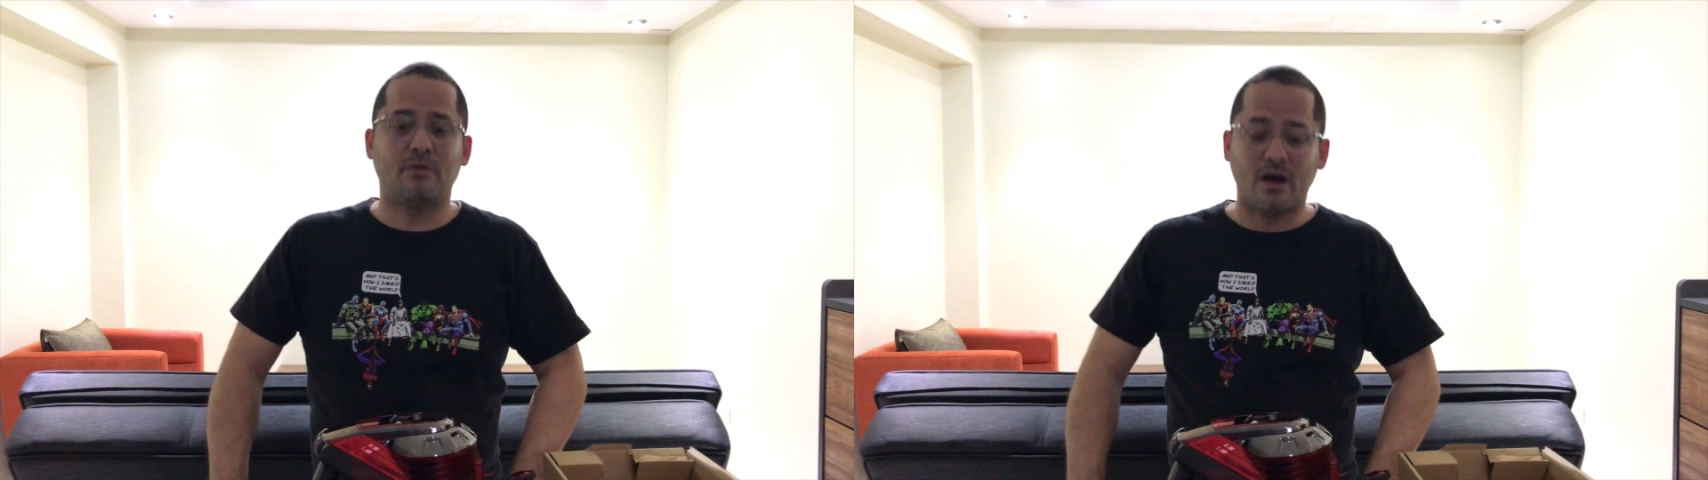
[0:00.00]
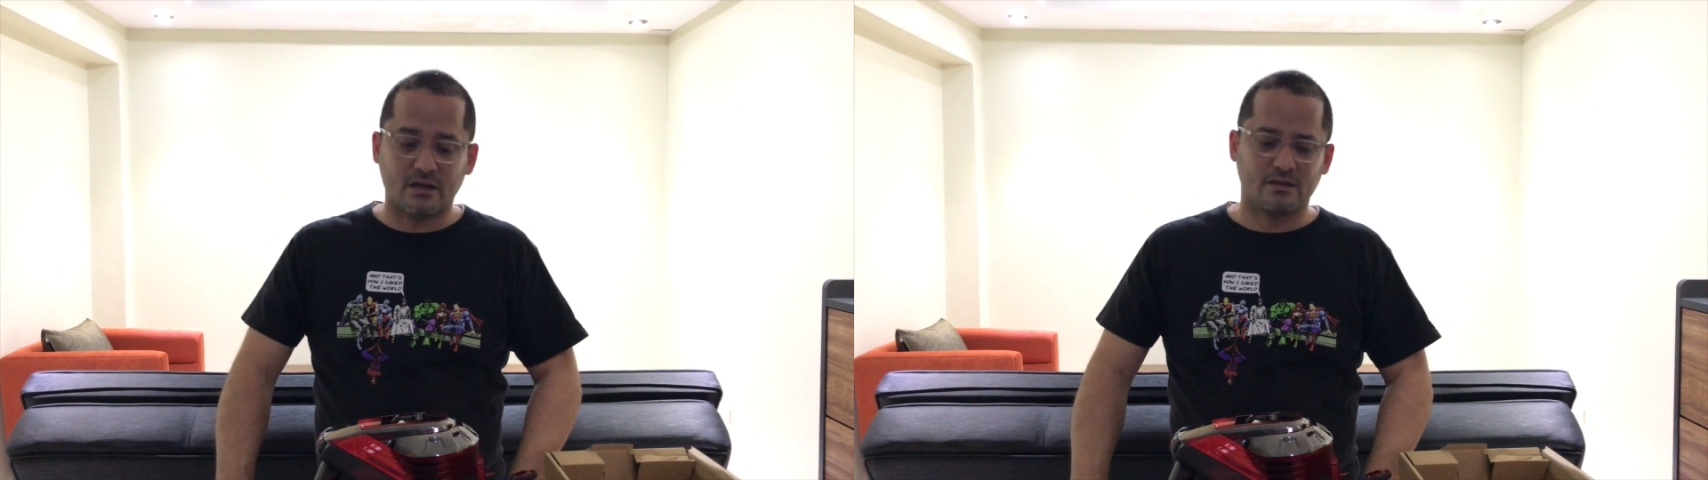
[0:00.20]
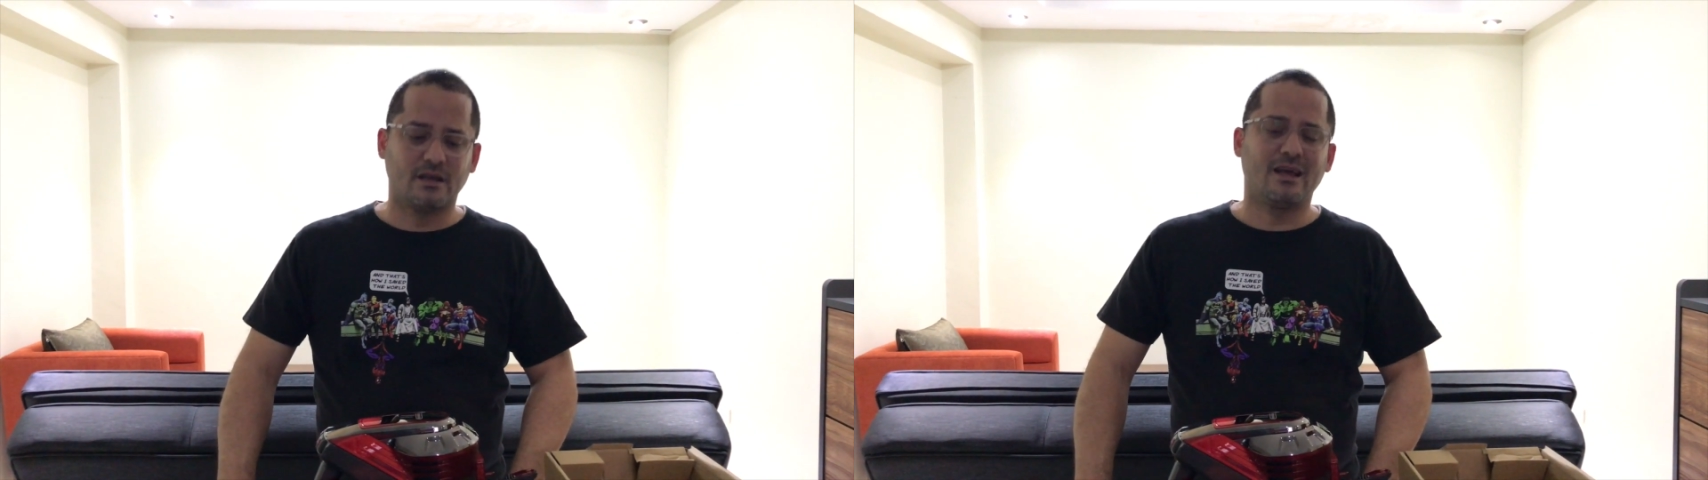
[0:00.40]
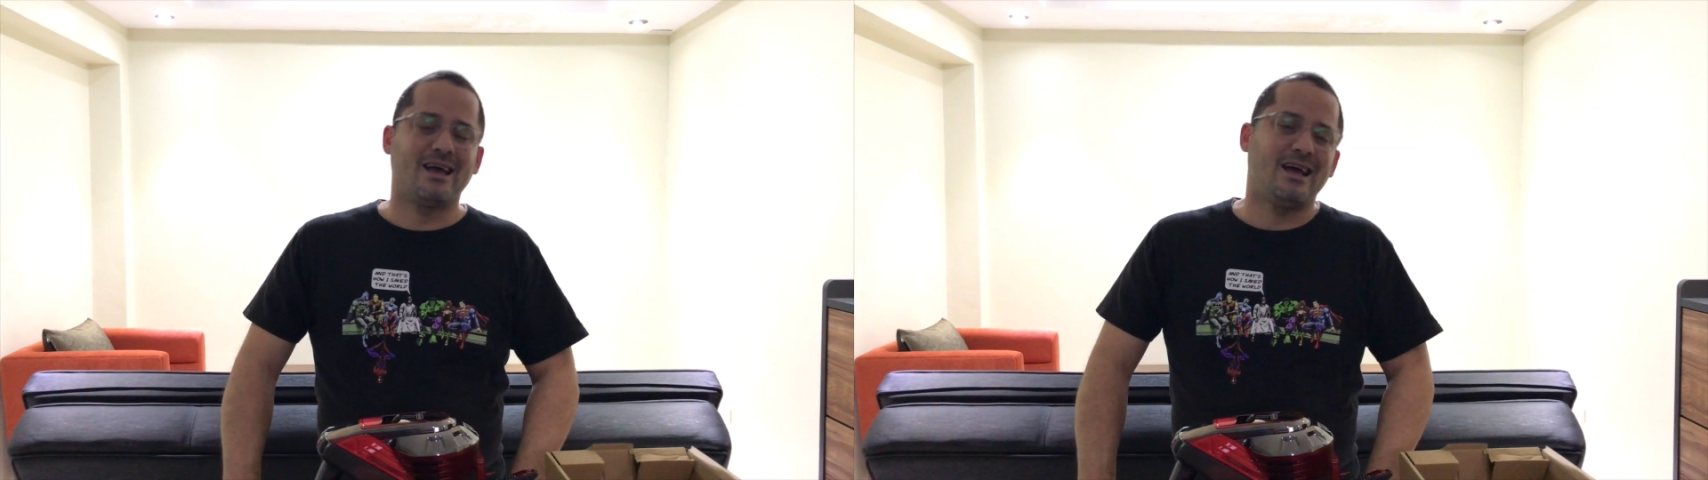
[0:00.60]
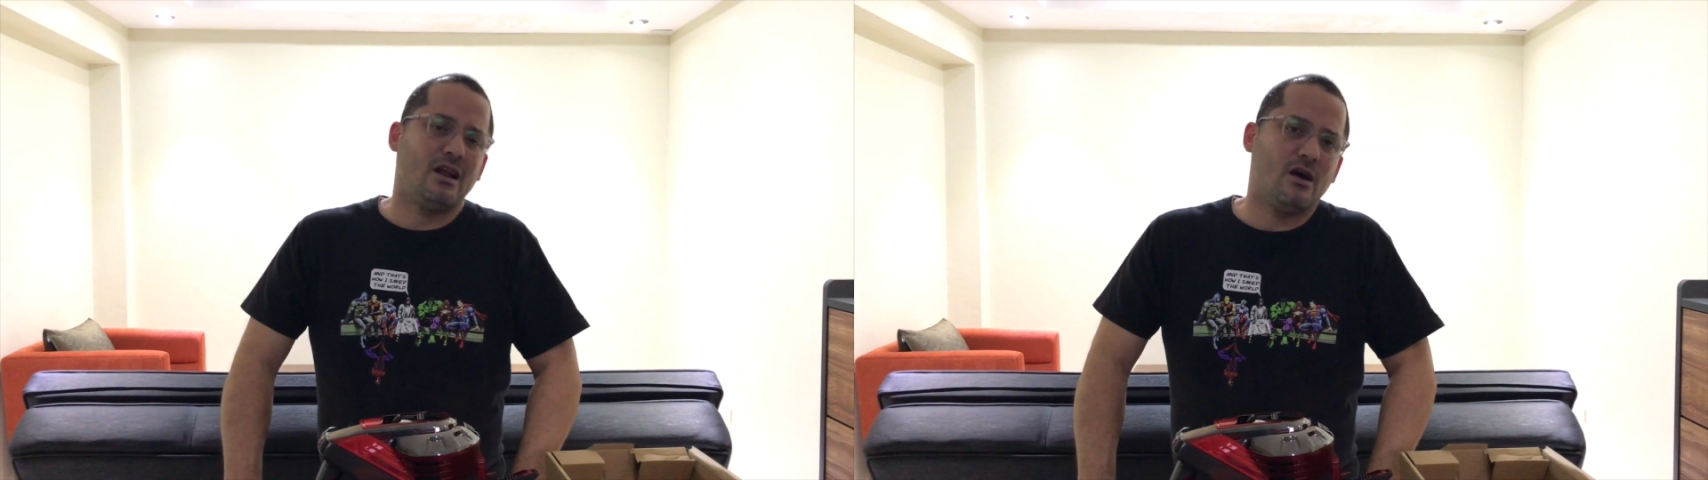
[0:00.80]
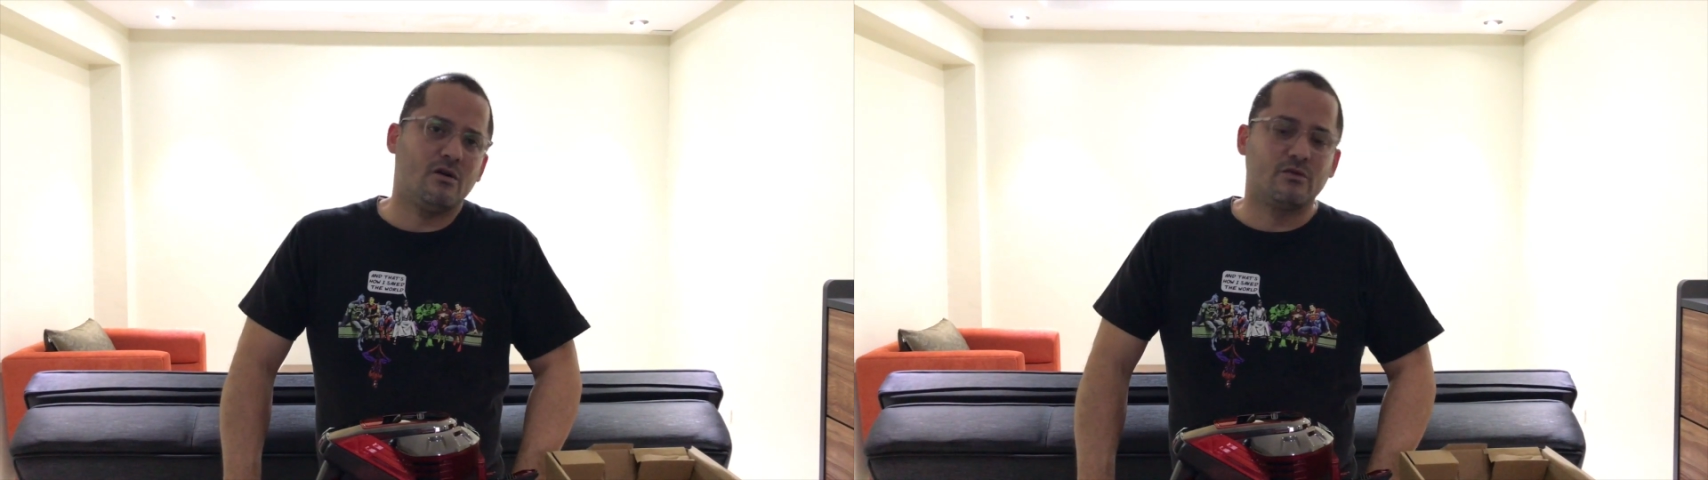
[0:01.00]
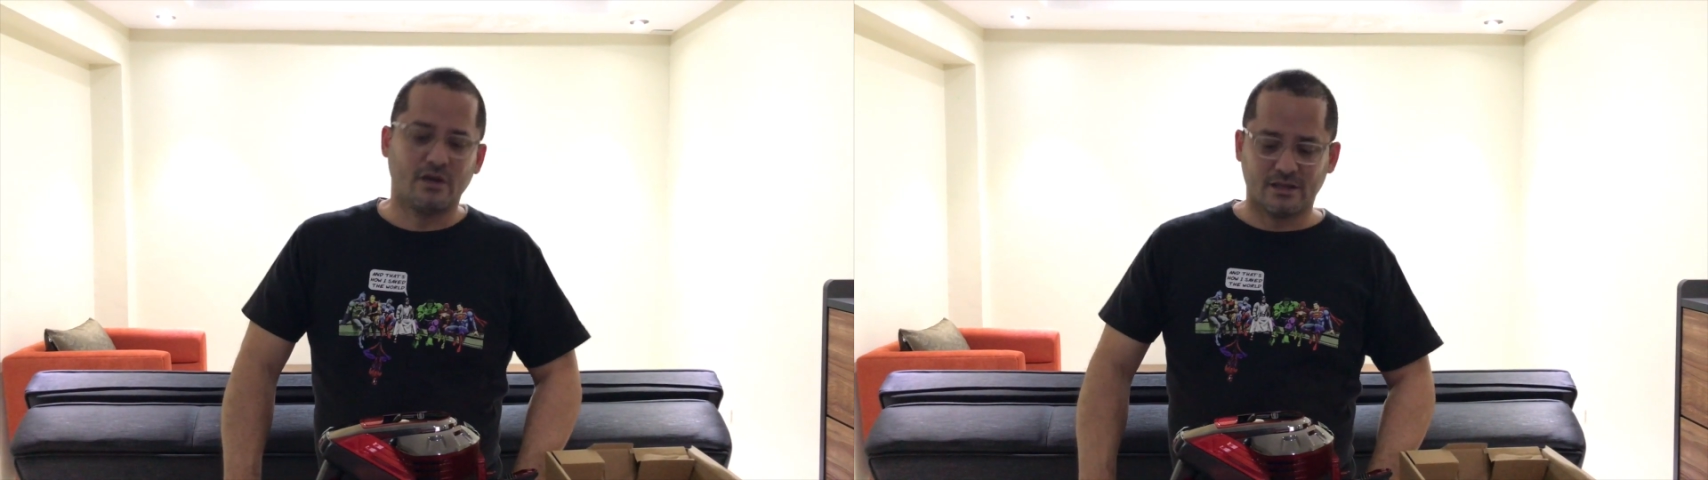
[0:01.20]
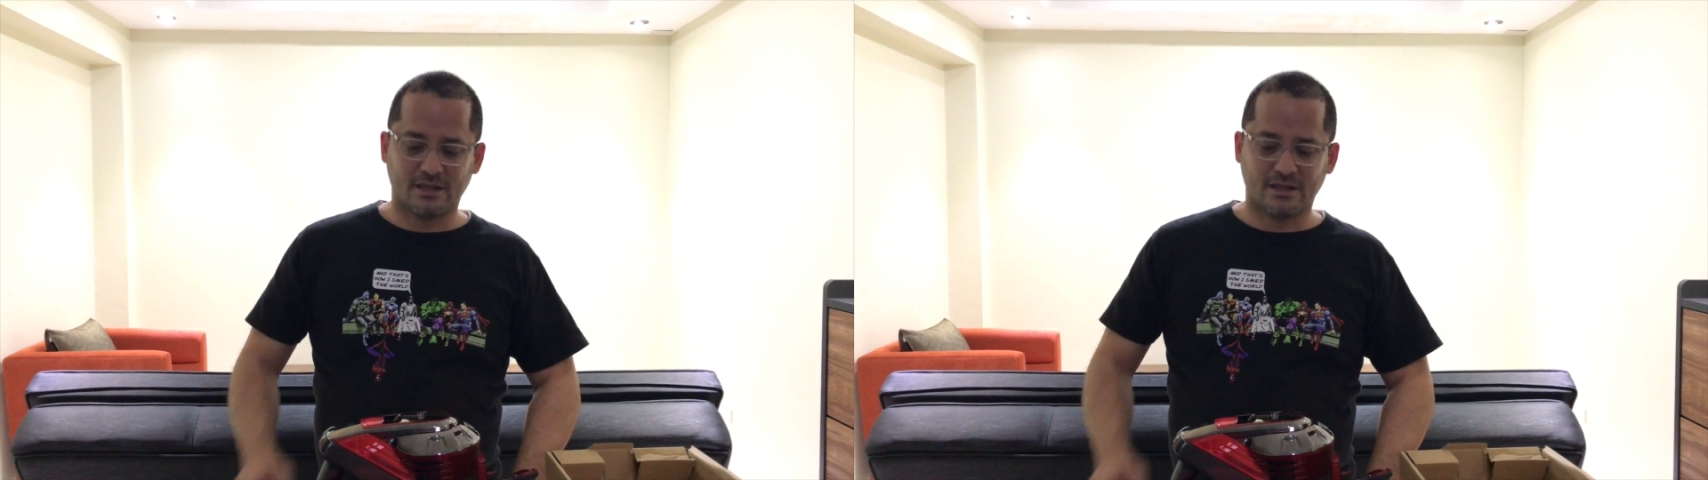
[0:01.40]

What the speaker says: but hello,